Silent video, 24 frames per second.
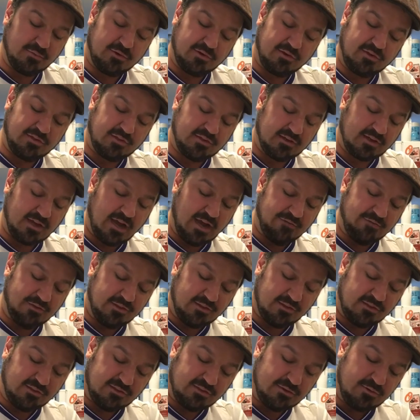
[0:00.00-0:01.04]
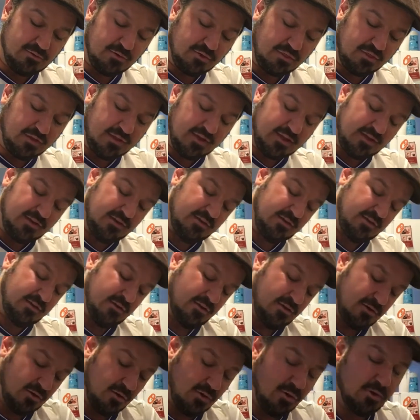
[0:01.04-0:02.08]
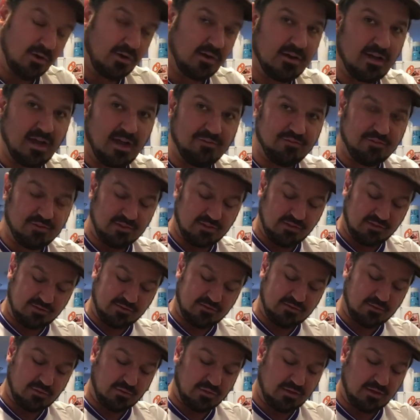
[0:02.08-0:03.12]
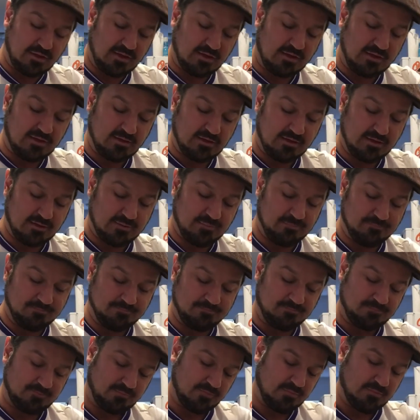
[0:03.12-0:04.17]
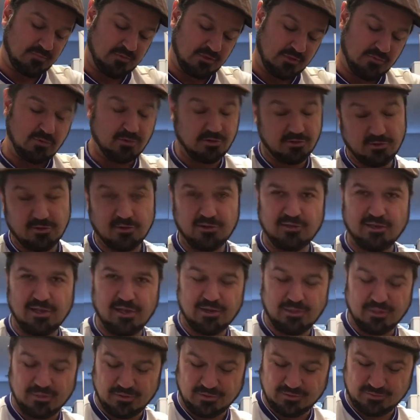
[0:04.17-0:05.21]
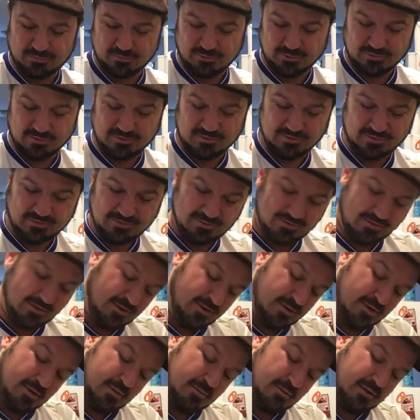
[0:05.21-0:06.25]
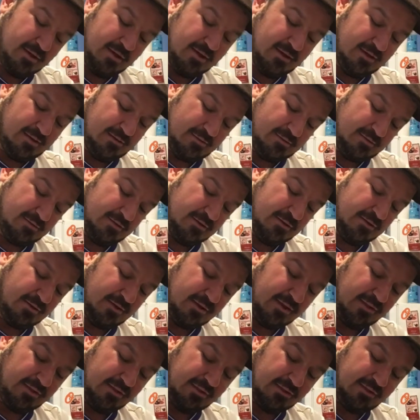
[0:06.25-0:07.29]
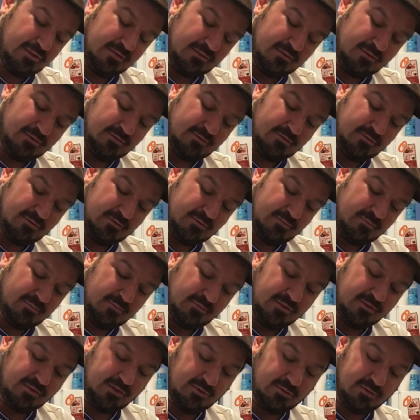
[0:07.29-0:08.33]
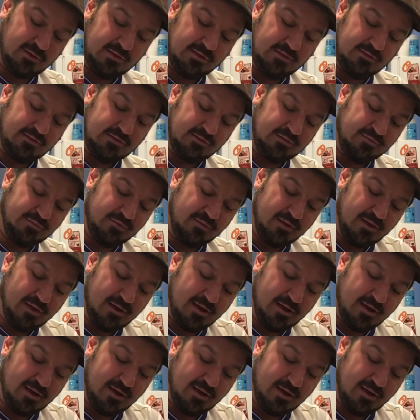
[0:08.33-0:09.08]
worse than a kava that's too thin or a kava that's too thick. Well, there are a lot of things worse. I guess it's all relative.